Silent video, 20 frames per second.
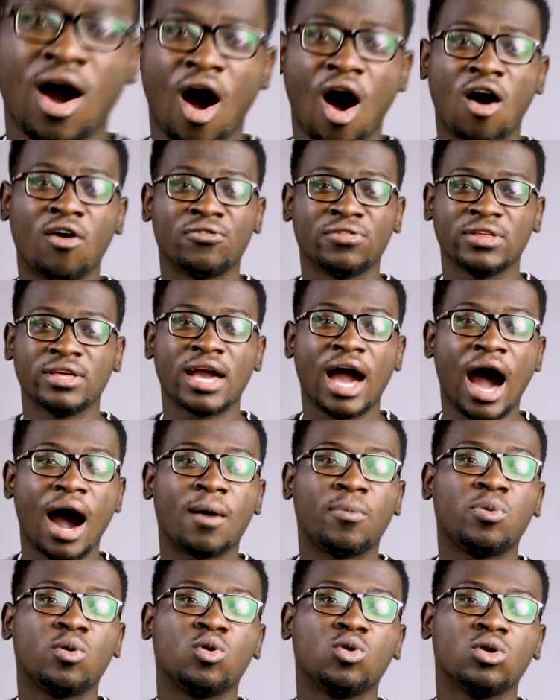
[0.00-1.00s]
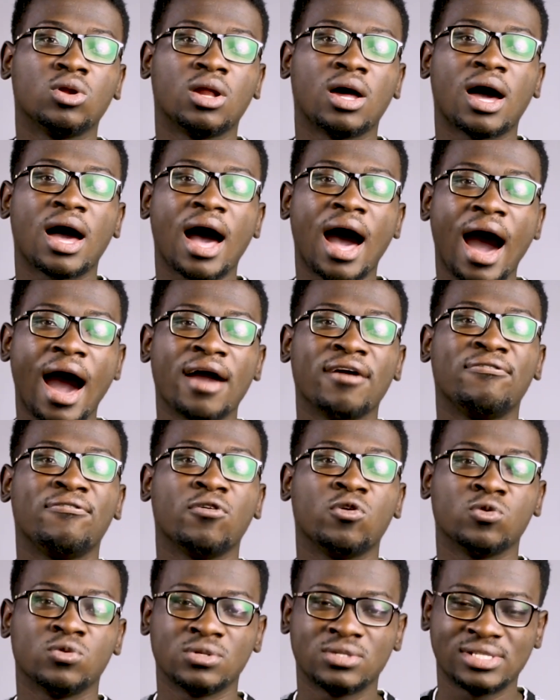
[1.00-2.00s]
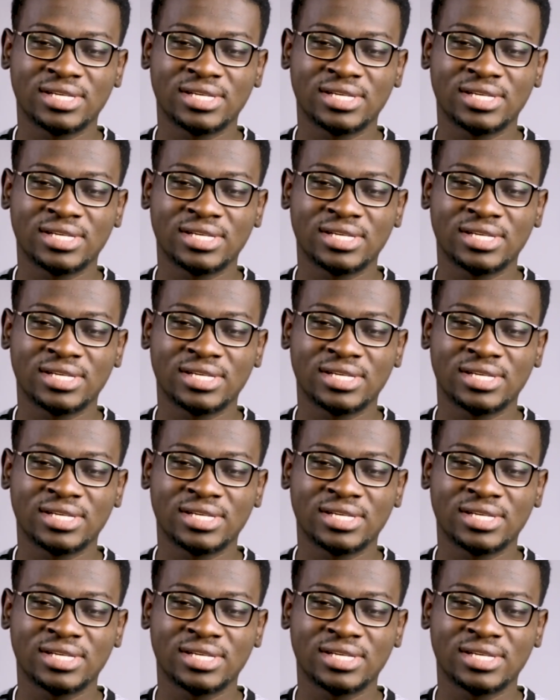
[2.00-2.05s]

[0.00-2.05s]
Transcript: of the Apple iPhone